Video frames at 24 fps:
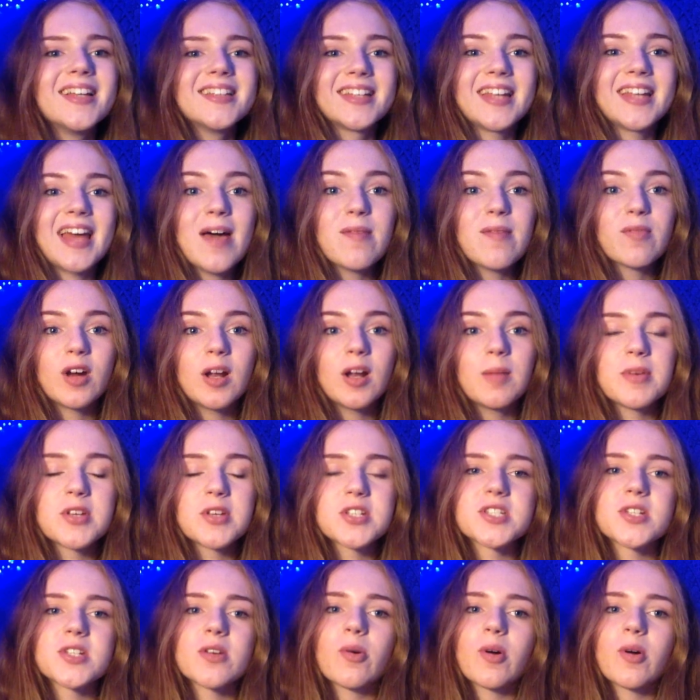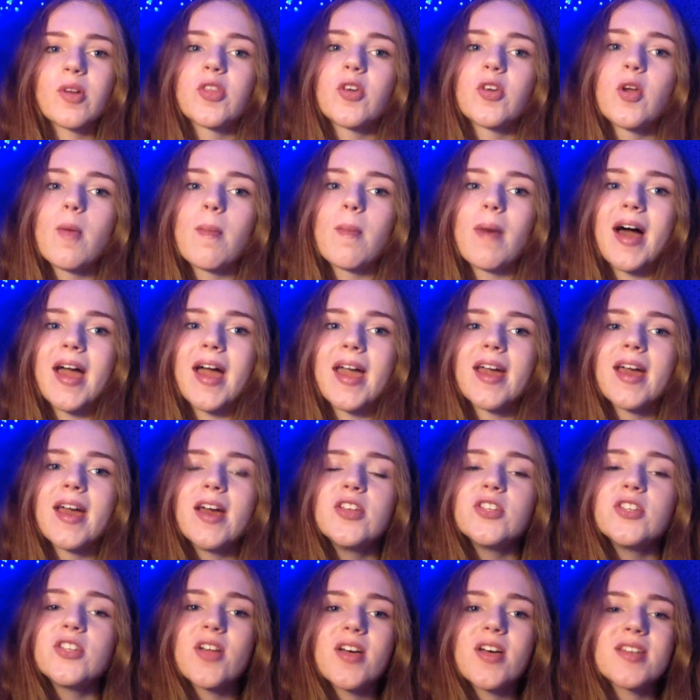I'm going to be sharing with you my
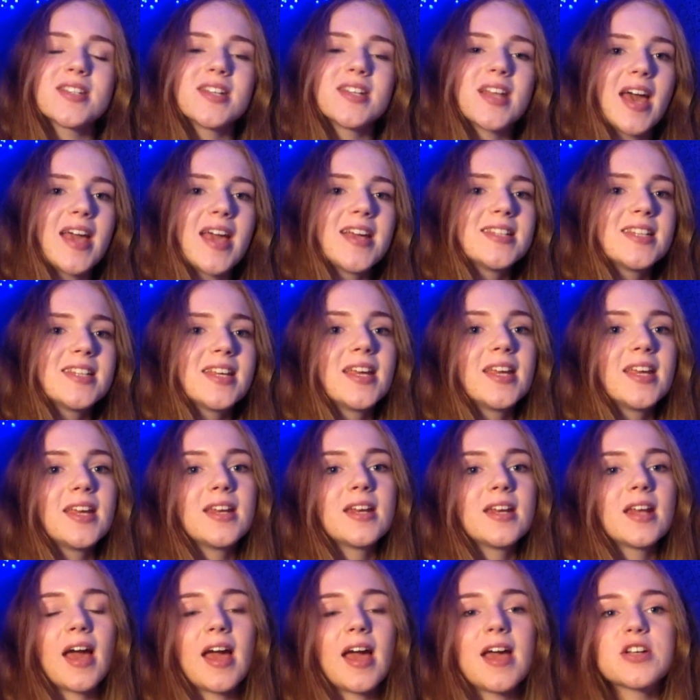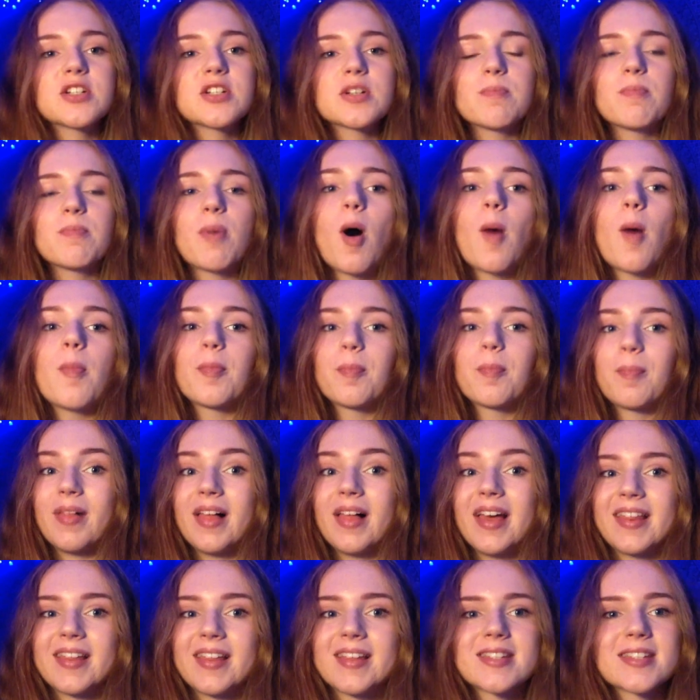2018 Asian pop
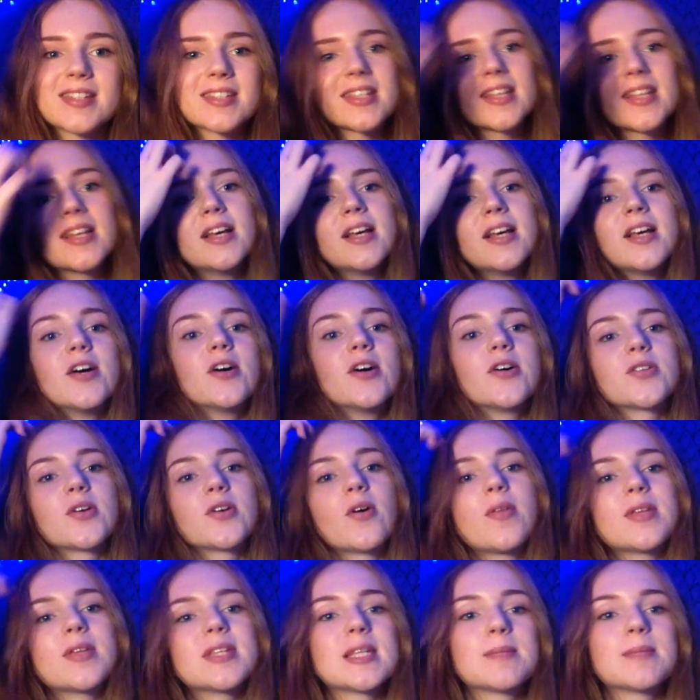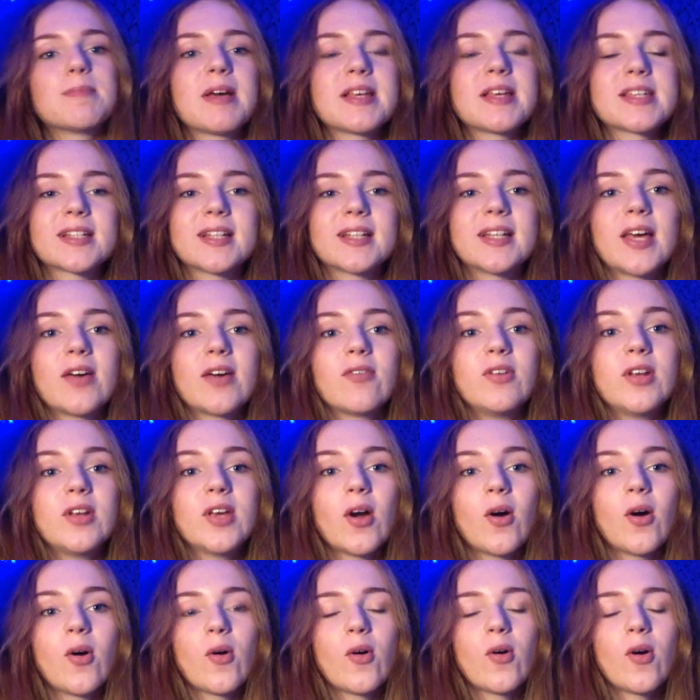playlist. So this is basically a
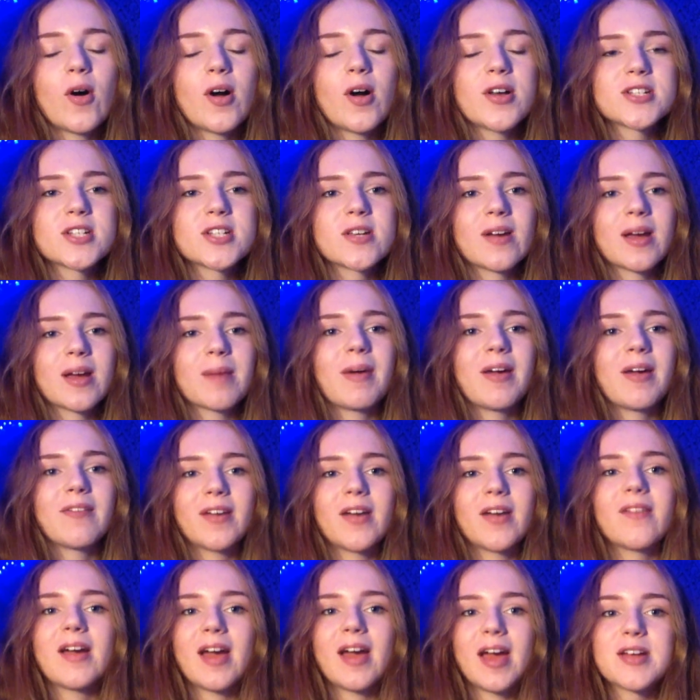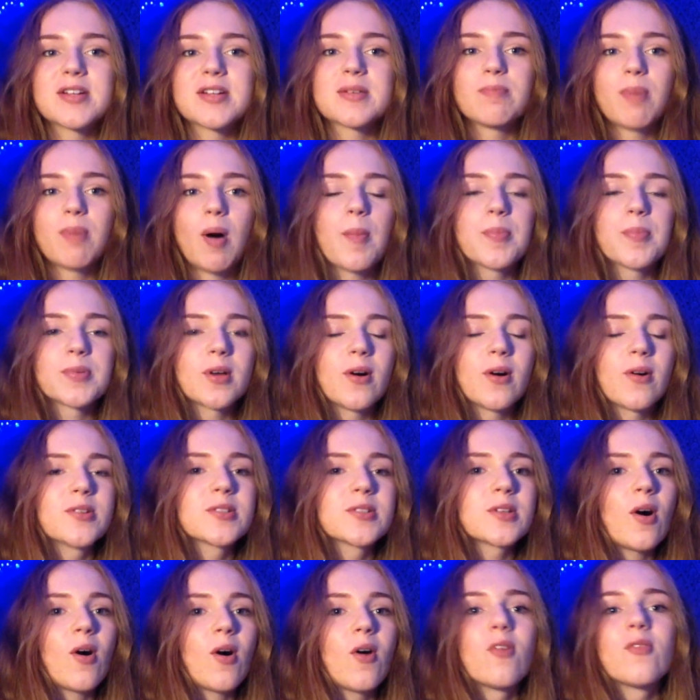video sharing my favourite Asian pop
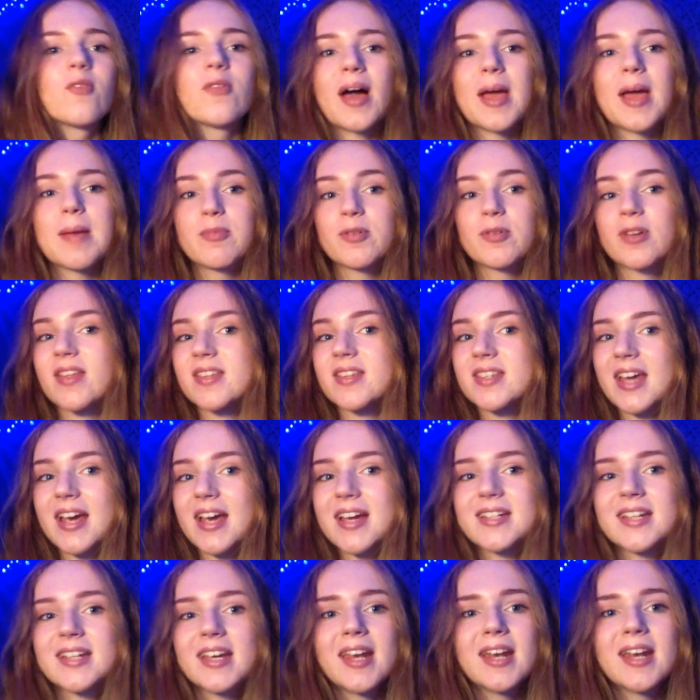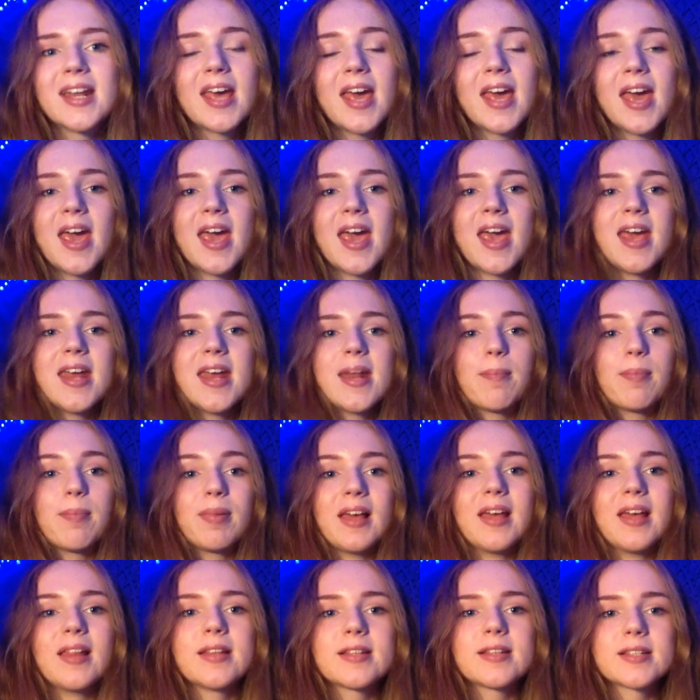songs of April 2018 in a
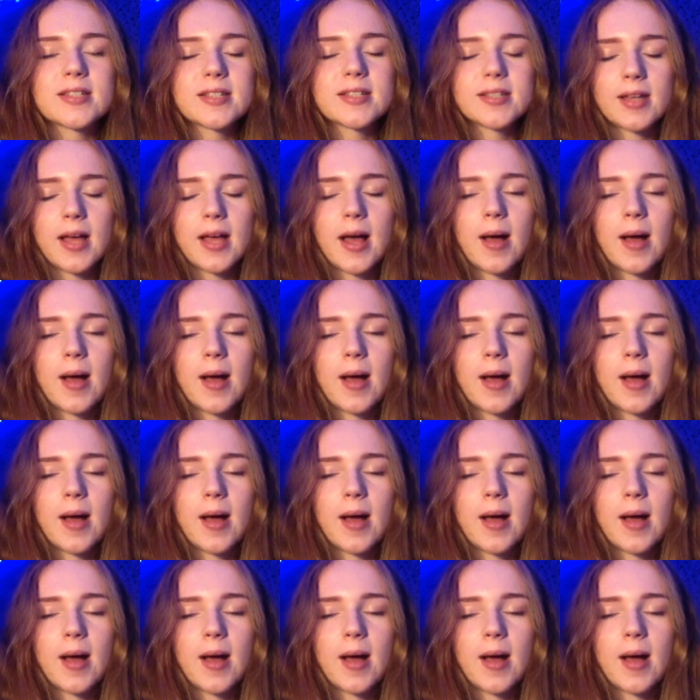playlist